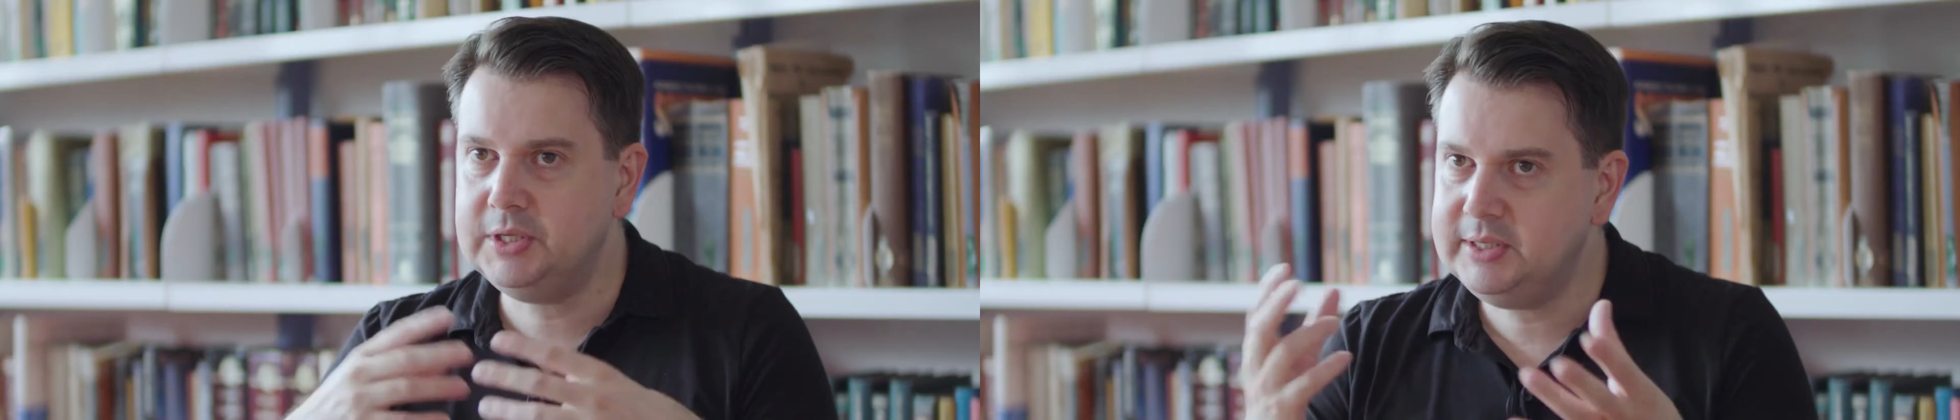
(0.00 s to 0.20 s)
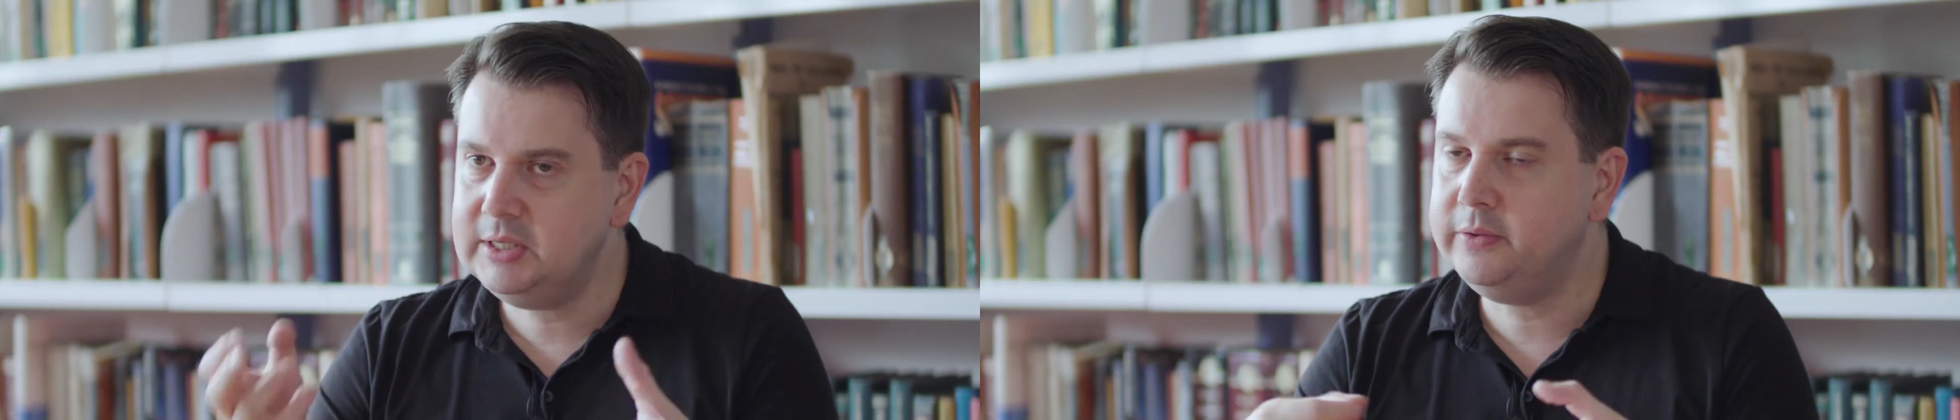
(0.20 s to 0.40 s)

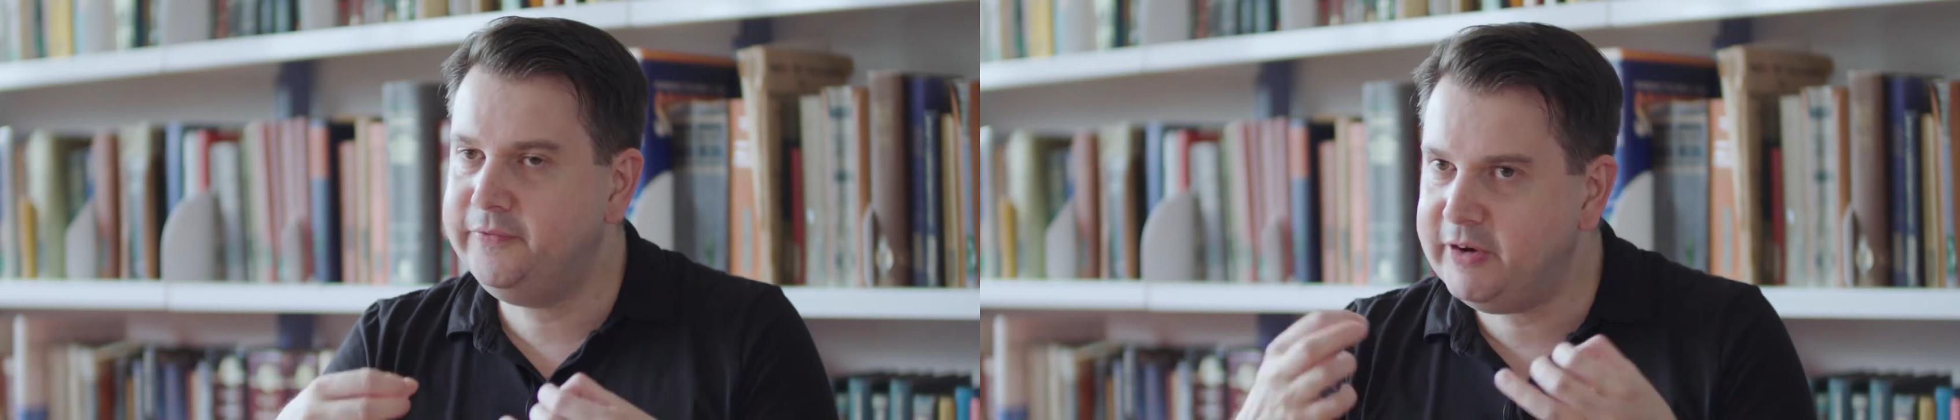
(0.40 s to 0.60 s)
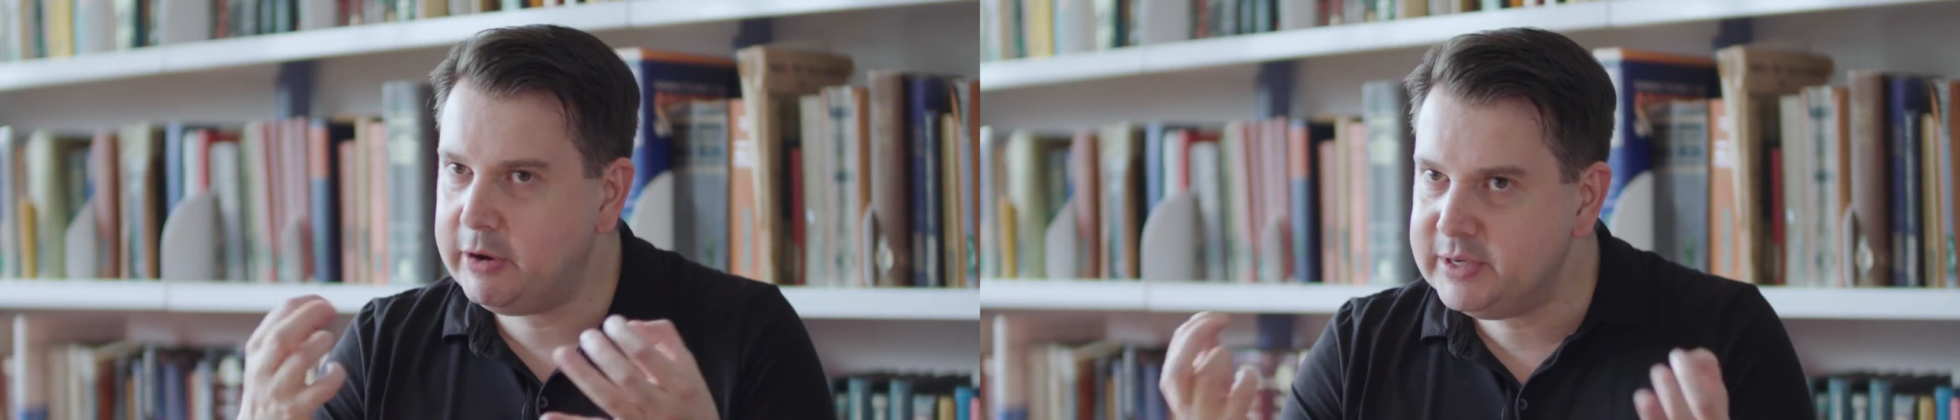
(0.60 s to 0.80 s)
this is a
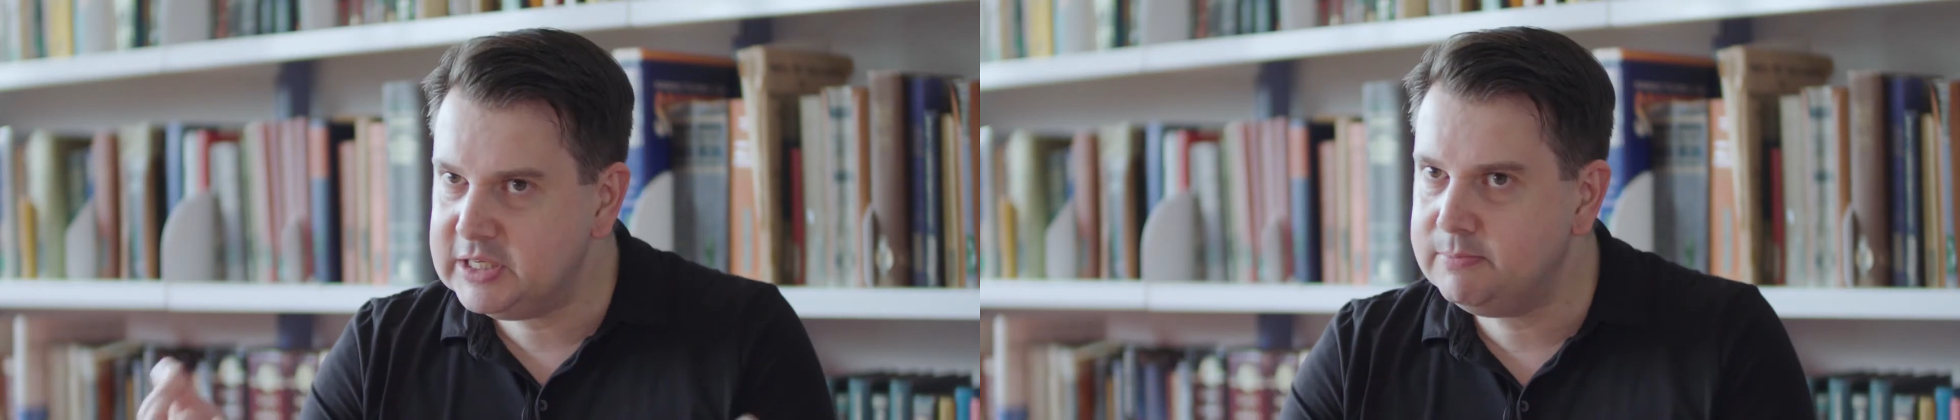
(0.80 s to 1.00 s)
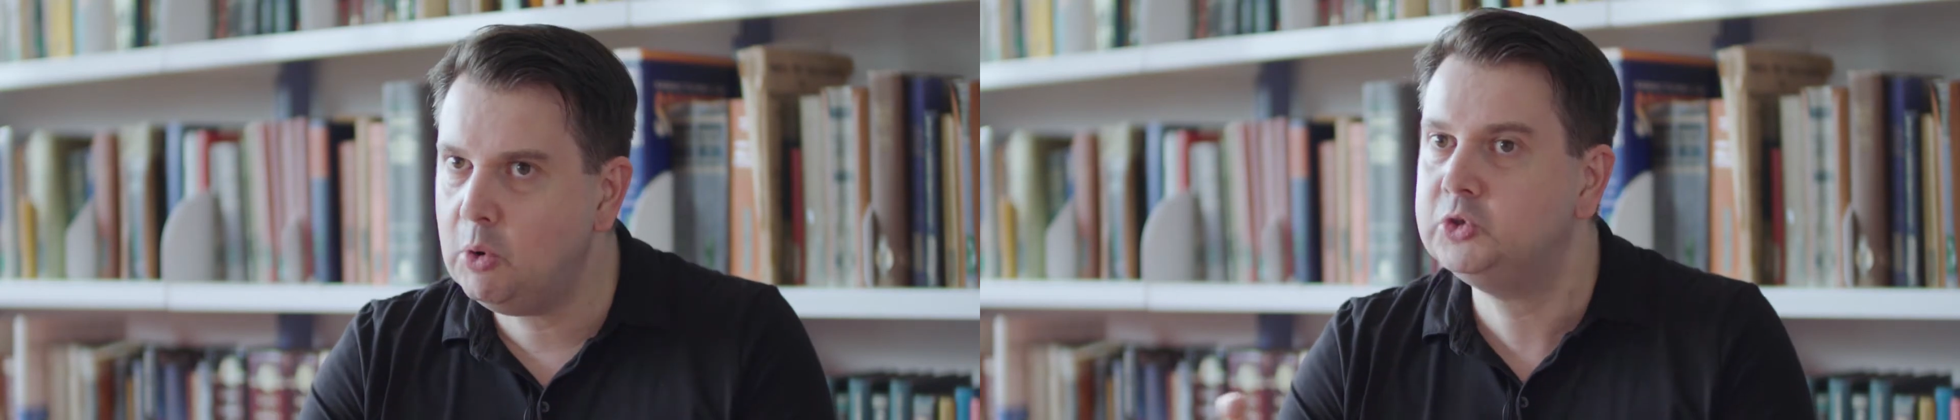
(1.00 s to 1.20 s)
very
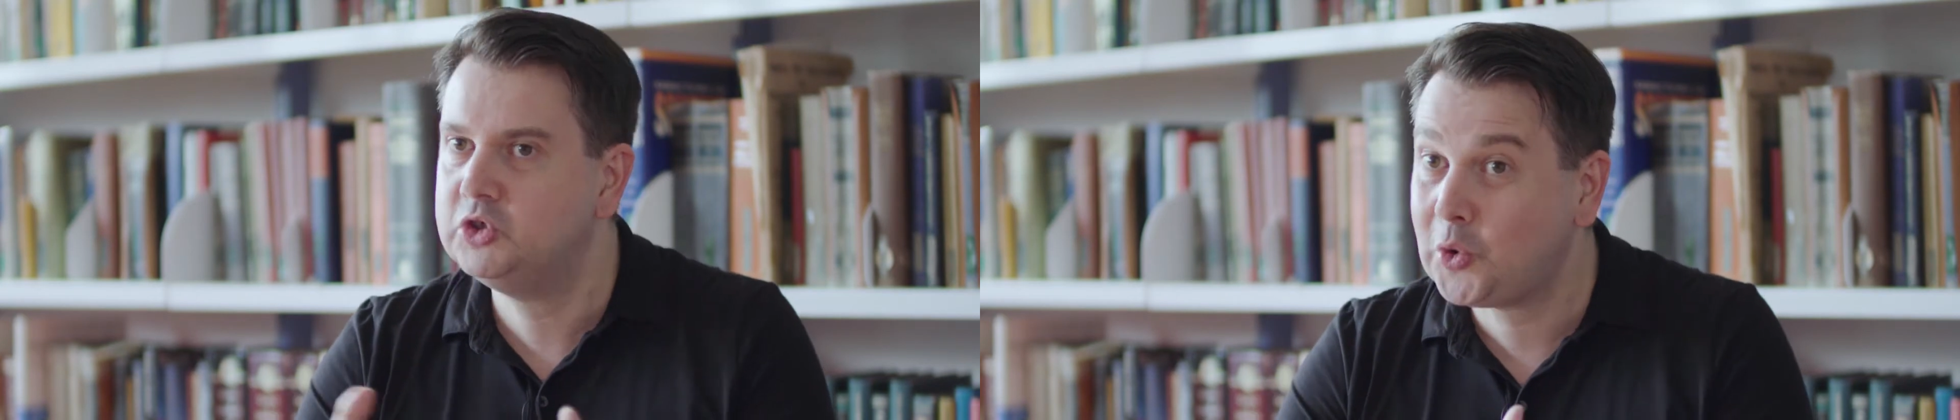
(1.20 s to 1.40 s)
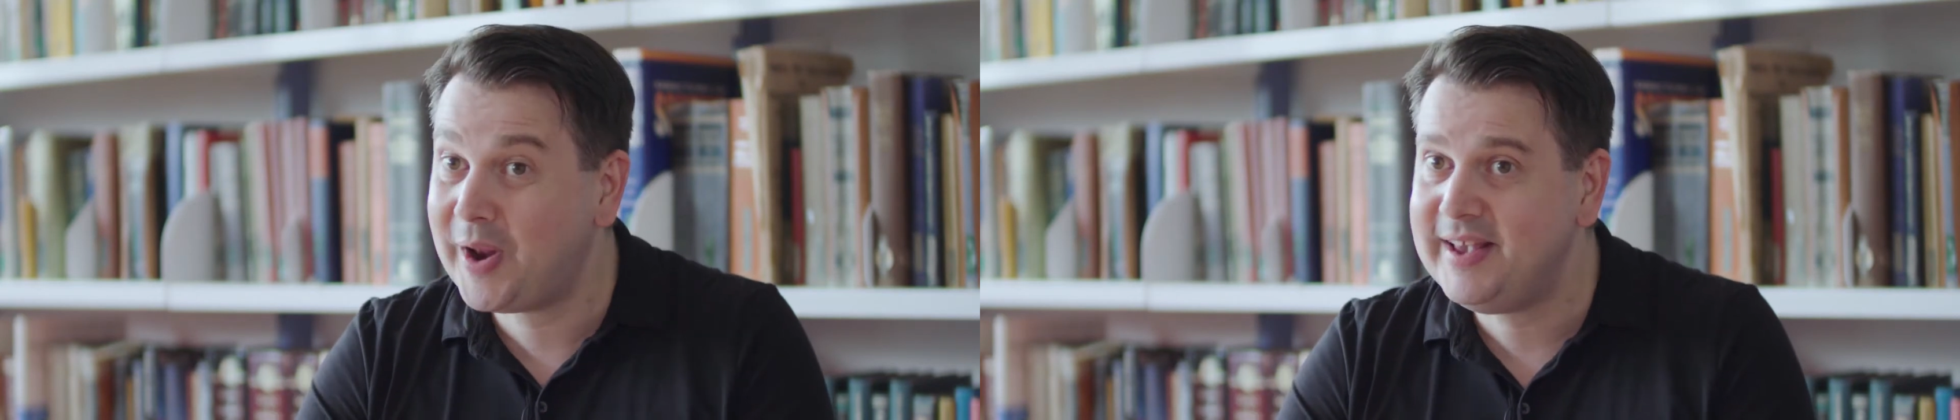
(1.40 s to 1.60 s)
small
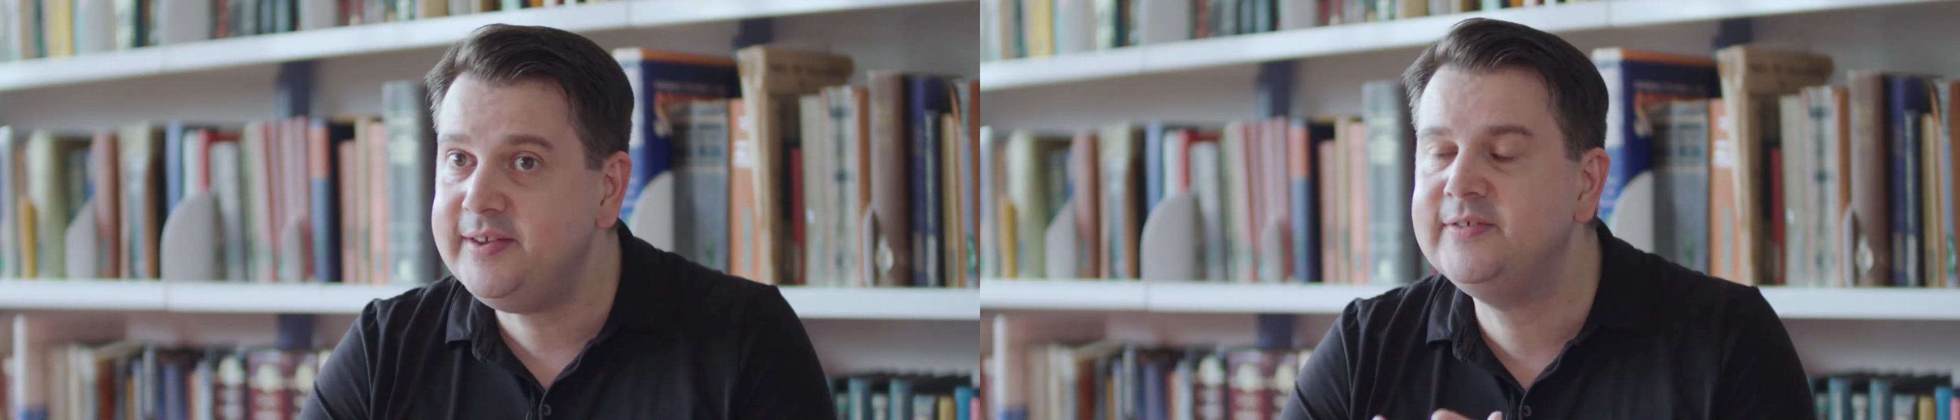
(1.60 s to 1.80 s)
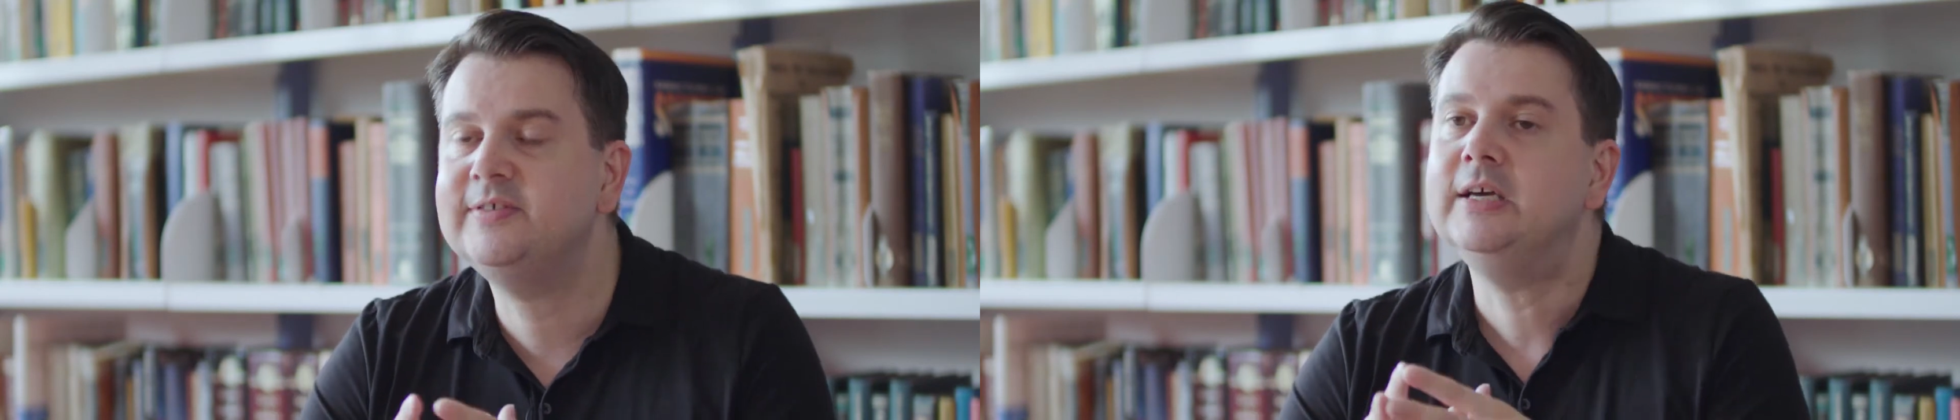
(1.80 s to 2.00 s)

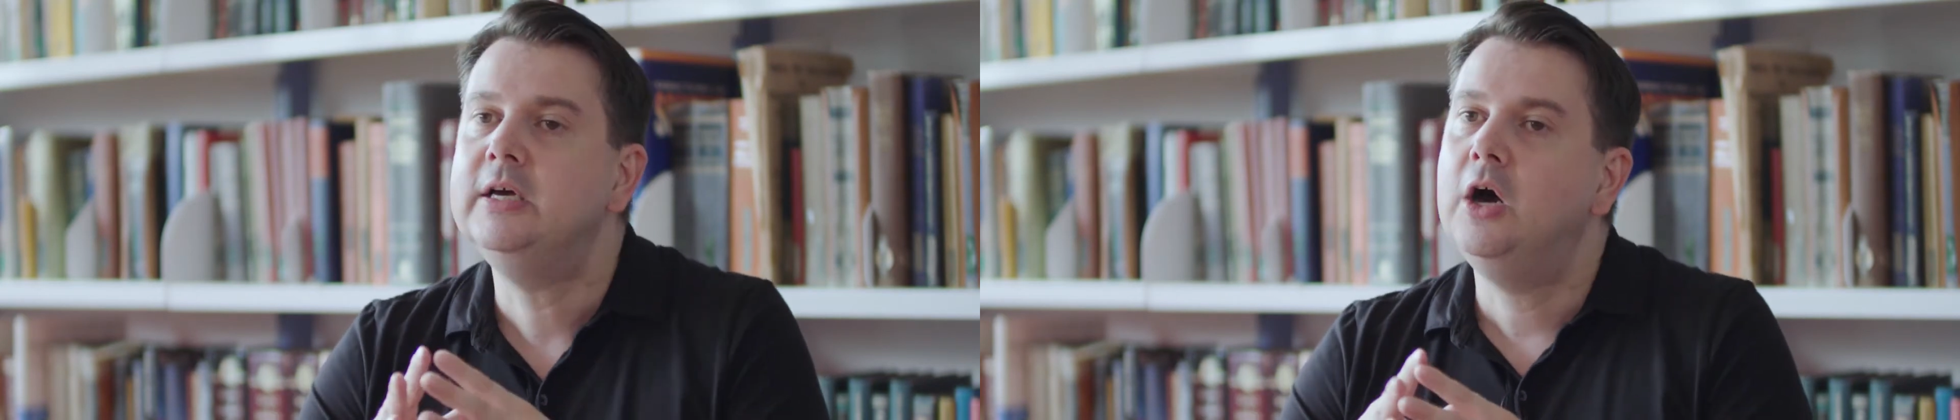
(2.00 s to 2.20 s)
trace